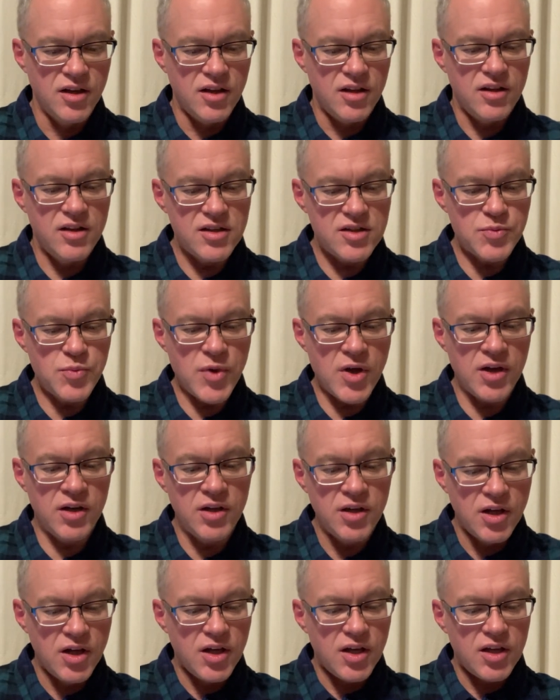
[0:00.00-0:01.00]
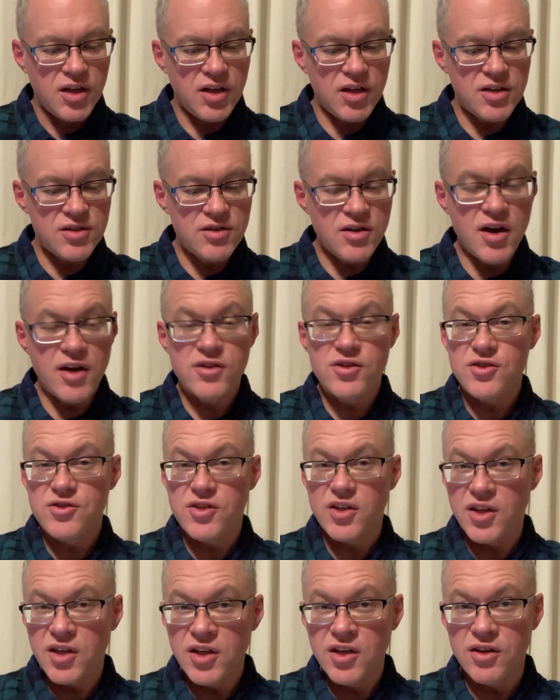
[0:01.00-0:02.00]
This man is not just the
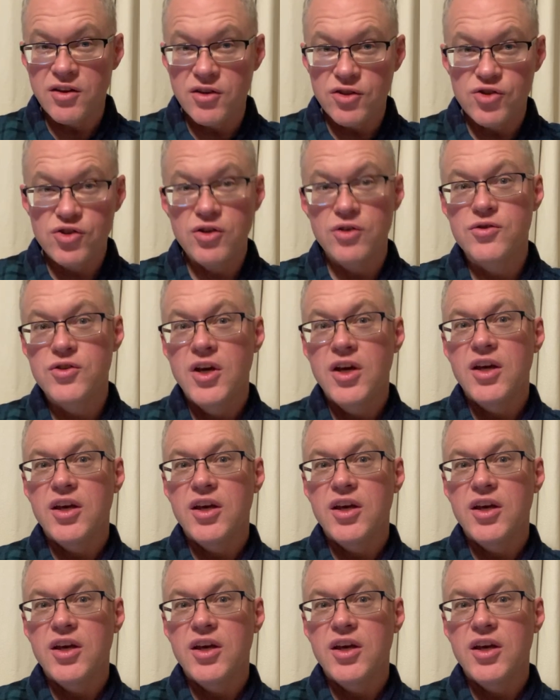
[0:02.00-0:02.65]
king of the Jews,